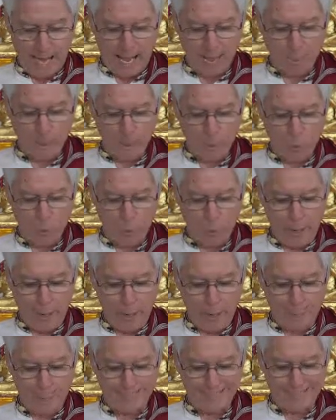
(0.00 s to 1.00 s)
Having
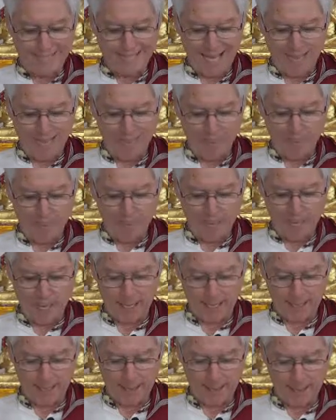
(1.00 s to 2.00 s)
acquired the sign of the
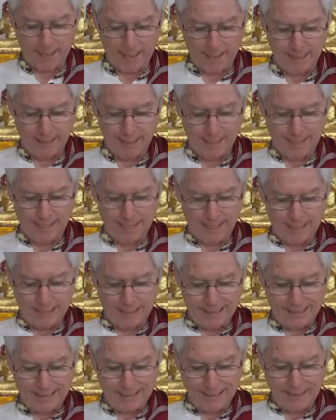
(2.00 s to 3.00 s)
mind,
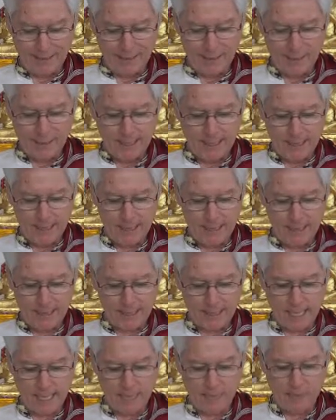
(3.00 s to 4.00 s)
sensing the
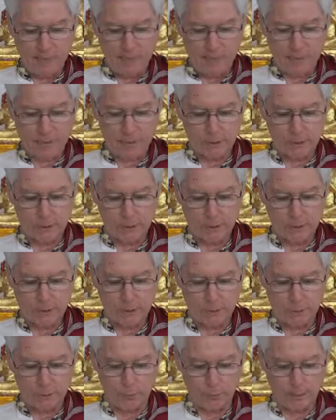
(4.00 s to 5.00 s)
savor of
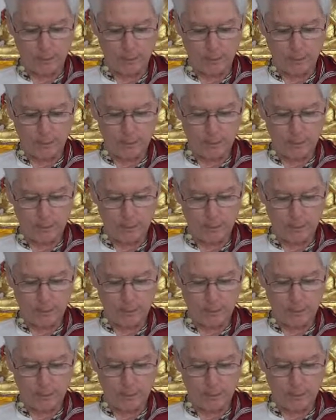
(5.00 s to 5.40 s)
solitude.